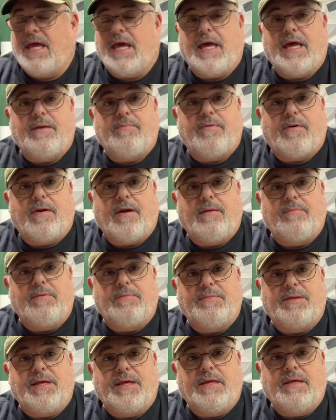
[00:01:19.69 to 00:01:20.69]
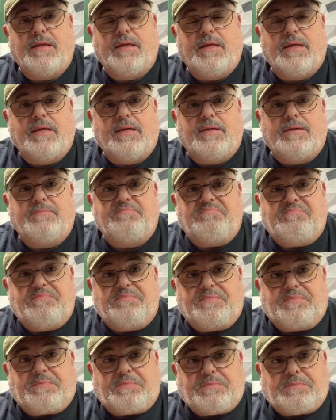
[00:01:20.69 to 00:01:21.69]
had
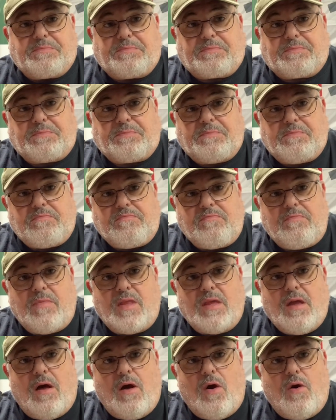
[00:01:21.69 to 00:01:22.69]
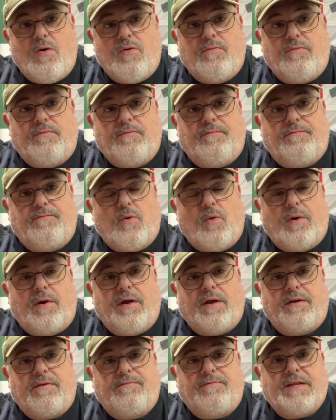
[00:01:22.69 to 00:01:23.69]

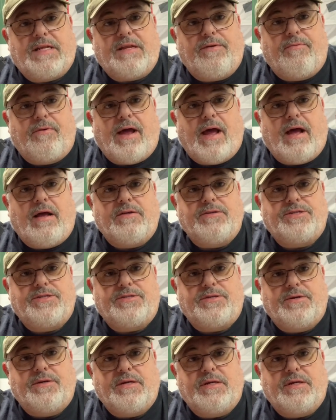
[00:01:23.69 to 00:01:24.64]
450 rounds through